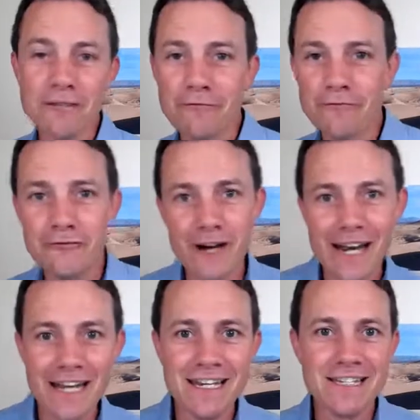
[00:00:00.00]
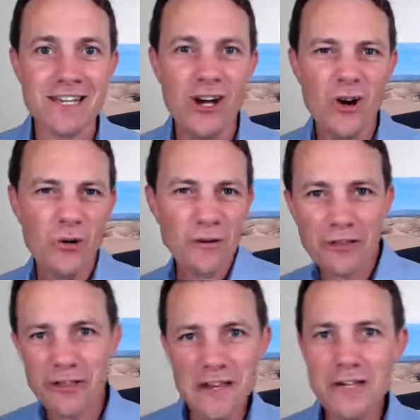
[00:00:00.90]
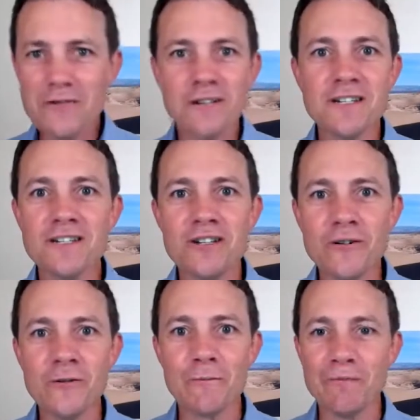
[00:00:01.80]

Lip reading: phrase or thing you can do.